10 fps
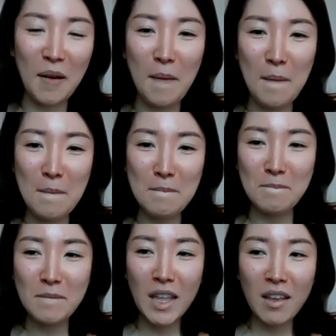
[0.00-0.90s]

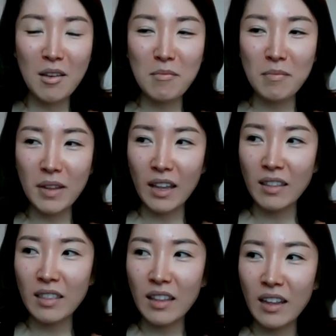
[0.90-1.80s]
Um,
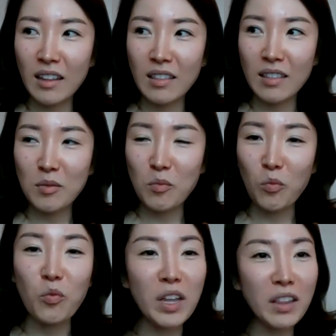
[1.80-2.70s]
and then
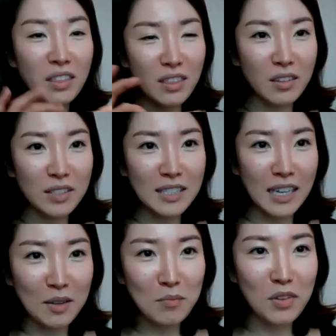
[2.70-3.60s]
with the
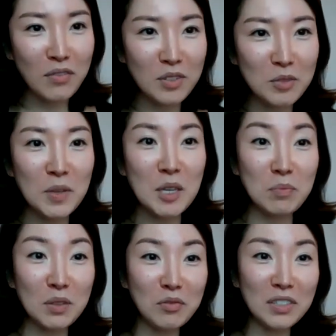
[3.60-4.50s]
second movement,
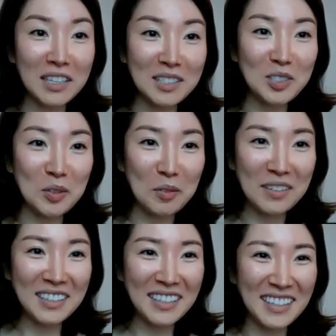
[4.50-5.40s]
people really
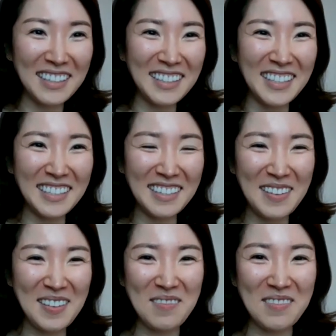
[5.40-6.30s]
enjoy it
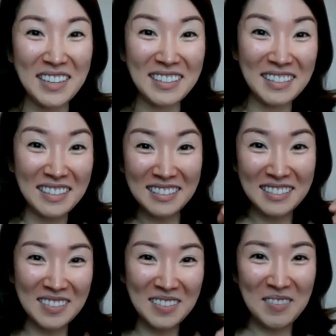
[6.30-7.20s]
with little
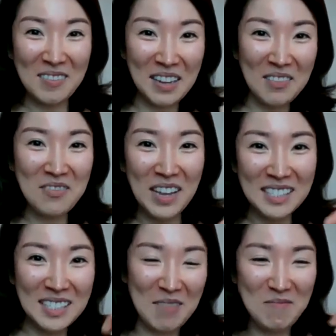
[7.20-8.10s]
you know like
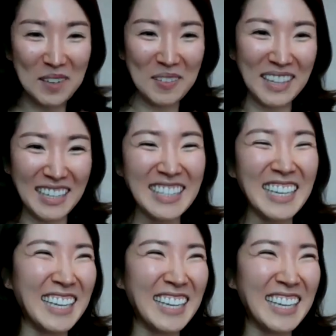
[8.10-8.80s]
fast tempo thing.